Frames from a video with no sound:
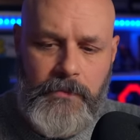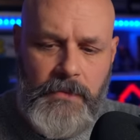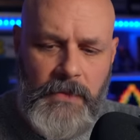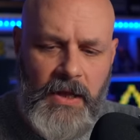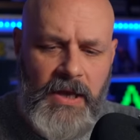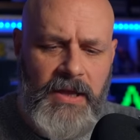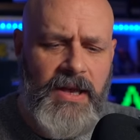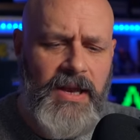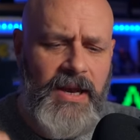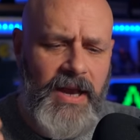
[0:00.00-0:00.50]

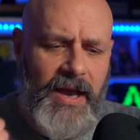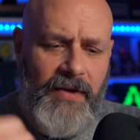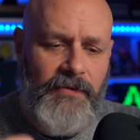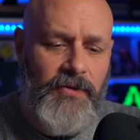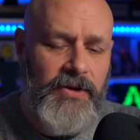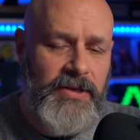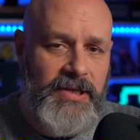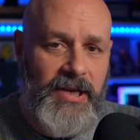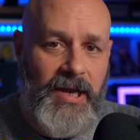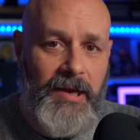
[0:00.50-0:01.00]
And then
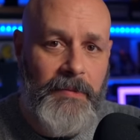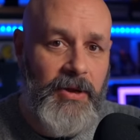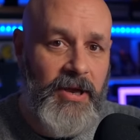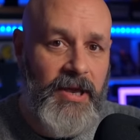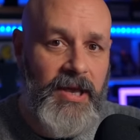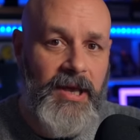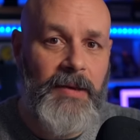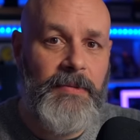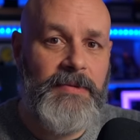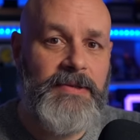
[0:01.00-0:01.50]
every time a
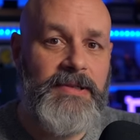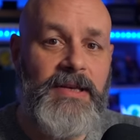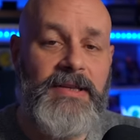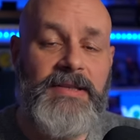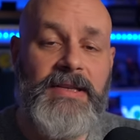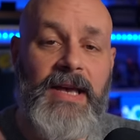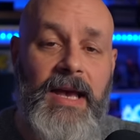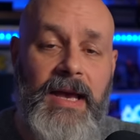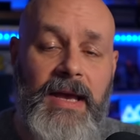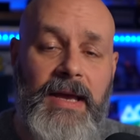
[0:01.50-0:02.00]
game says,
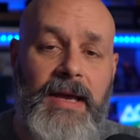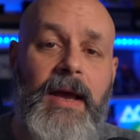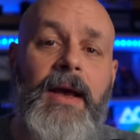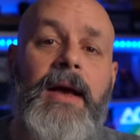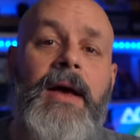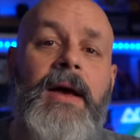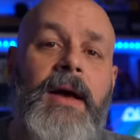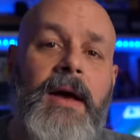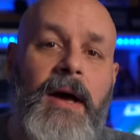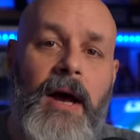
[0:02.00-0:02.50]
hey,
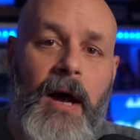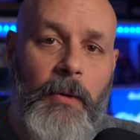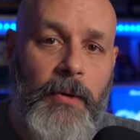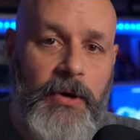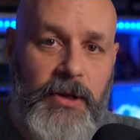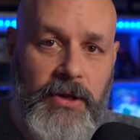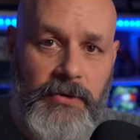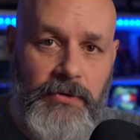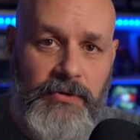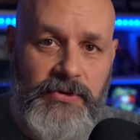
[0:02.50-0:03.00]
I want
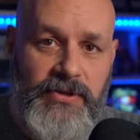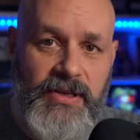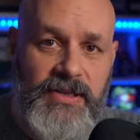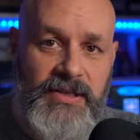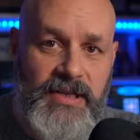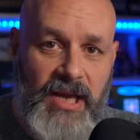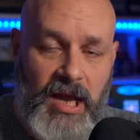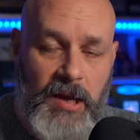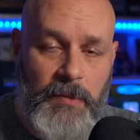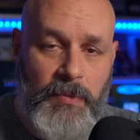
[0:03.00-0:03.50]
to use this
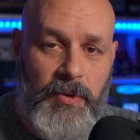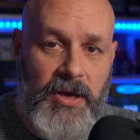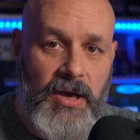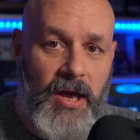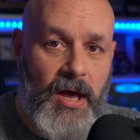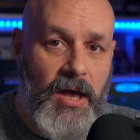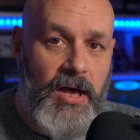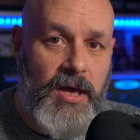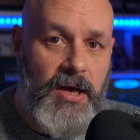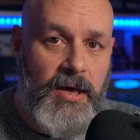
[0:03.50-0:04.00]

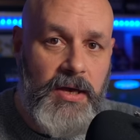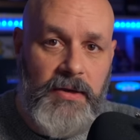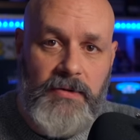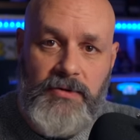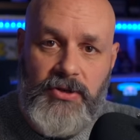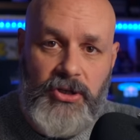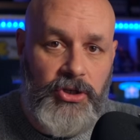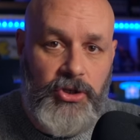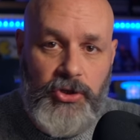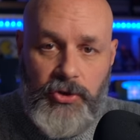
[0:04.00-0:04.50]
API
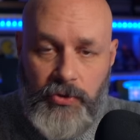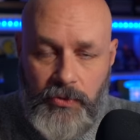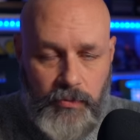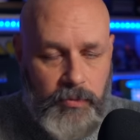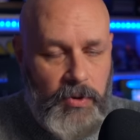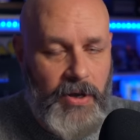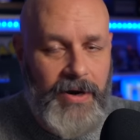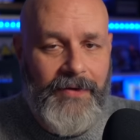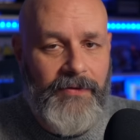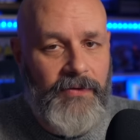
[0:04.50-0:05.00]
to do
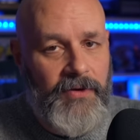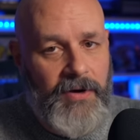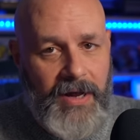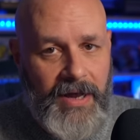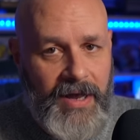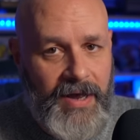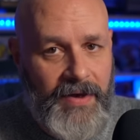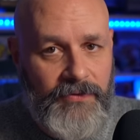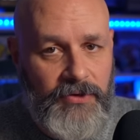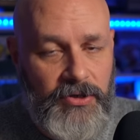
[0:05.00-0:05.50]
whatever I
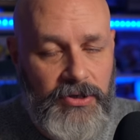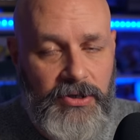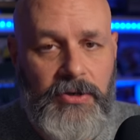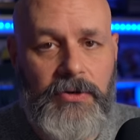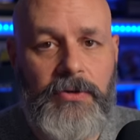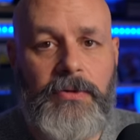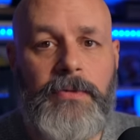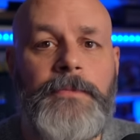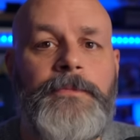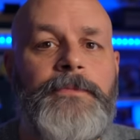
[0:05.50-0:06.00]
have to
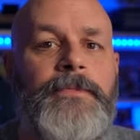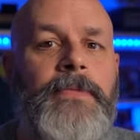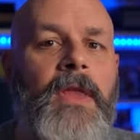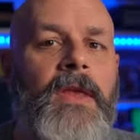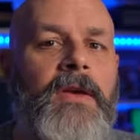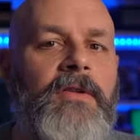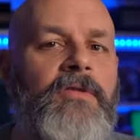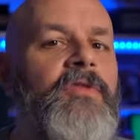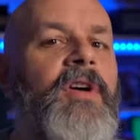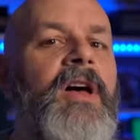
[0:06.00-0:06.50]
do,
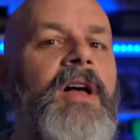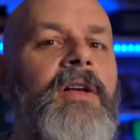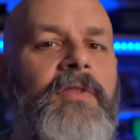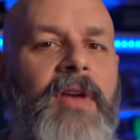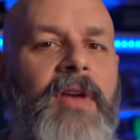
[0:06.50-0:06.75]
Valve